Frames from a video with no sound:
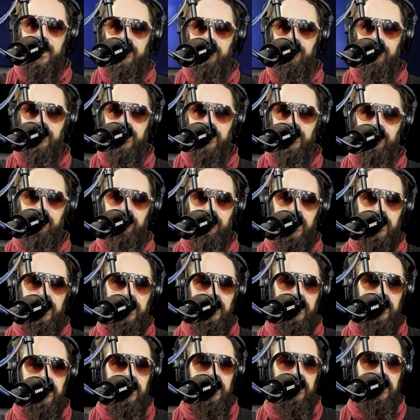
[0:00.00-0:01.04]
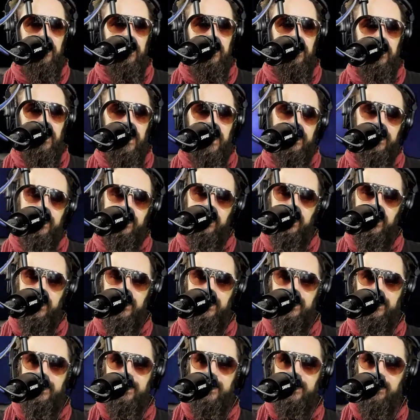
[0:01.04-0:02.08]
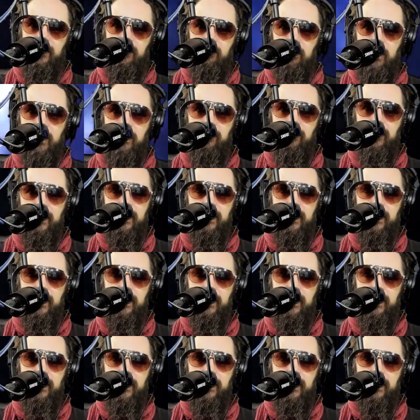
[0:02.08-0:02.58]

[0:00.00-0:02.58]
for them. Actually, I guess you still pay for